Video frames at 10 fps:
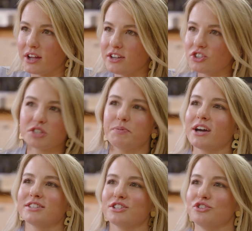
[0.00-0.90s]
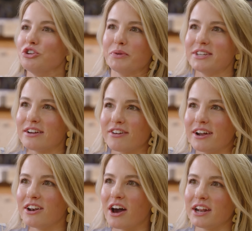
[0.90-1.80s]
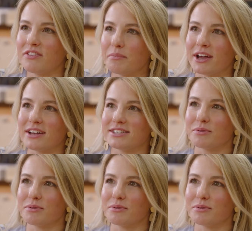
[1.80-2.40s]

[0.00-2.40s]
in just because it's new and different, not even because